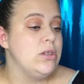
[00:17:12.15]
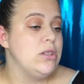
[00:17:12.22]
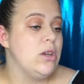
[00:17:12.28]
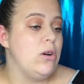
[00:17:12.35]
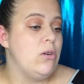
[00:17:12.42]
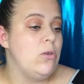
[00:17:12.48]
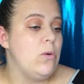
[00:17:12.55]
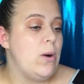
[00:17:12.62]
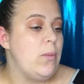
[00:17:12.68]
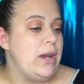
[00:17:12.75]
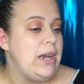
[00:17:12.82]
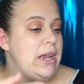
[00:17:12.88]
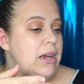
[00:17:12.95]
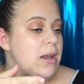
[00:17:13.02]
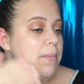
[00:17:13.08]
So we
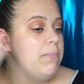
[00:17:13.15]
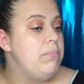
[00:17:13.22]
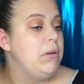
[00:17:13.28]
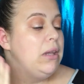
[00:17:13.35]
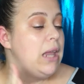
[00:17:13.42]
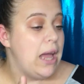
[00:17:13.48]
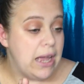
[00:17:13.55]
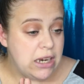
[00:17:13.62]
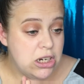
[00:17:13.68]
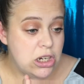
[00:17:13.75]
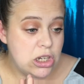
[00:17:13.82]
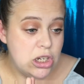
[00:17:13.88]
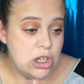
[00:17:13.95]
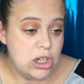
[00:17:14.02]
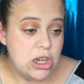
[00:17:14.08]
need
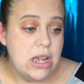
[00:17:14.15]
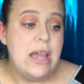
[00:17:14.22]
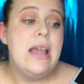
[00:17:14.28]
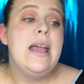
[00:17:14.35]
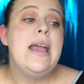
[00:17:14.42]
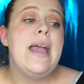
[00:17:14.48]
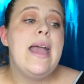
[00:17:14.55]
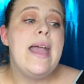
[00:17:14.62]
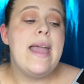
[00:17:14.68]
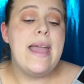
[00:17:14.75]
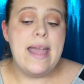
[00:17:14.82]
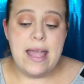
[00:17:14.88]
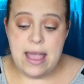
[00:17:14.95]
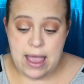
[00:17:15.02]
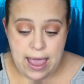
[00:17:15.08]
blush
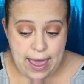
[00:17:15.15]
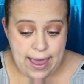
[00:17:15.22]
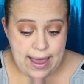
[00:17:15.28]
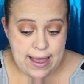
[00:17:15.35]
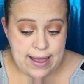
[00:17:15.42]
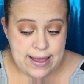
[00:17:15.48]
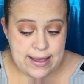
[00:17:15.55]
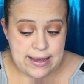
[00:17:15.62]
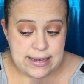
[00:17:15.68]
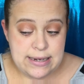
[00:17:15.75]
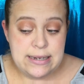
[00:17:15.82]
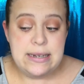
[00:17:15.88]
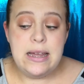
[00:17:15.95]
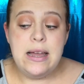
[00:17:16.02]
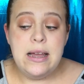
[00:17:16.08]

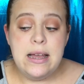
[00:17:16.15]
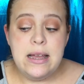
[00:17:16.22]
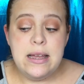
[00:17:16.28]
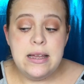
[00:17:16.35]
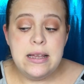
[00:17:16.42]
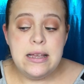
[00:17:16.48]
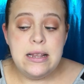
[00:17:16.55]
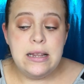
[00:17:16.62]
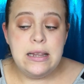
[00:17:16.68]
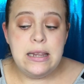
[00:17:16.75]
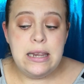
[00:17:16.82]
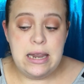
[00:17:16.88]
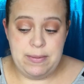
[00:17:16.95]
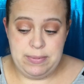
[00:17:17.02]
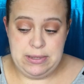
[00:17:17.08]
and
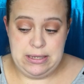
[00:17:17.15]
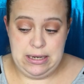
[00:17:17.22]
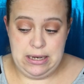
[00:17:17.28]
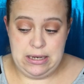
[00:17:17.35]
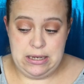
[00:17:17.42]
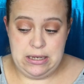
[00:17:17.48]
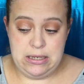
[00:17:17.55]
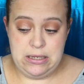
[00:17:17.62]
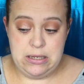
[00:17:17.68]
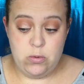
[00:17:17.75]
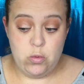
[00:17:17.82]
lipstick.